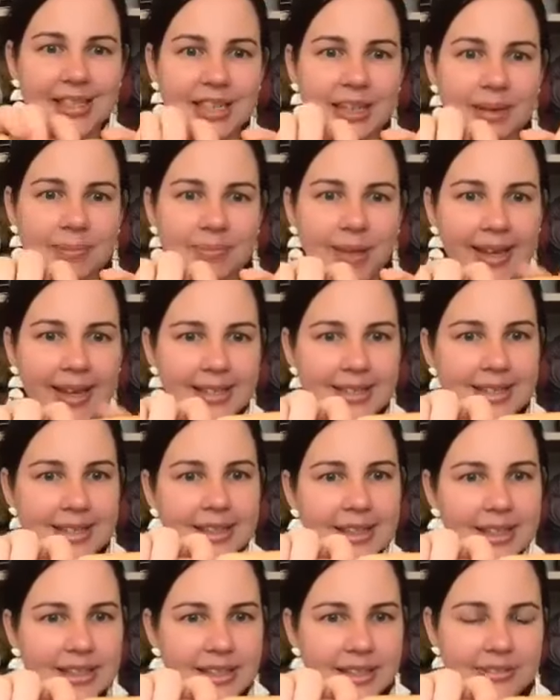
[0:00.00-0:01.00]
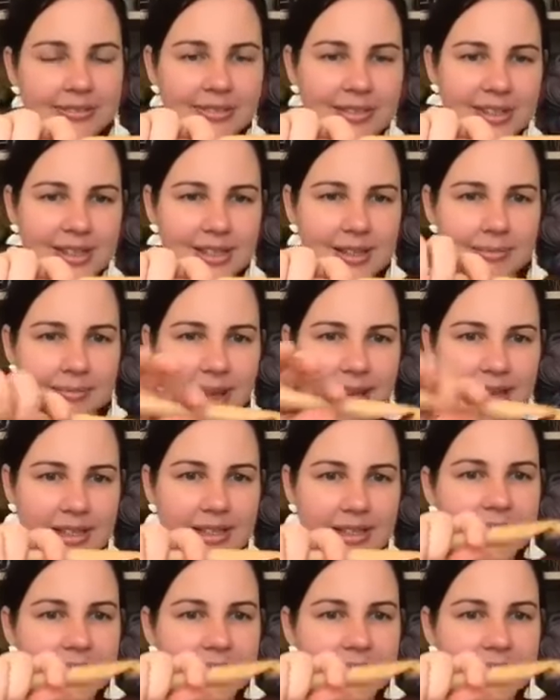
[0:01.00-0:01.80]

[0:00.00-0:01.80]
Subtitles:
amazing the difference it makes.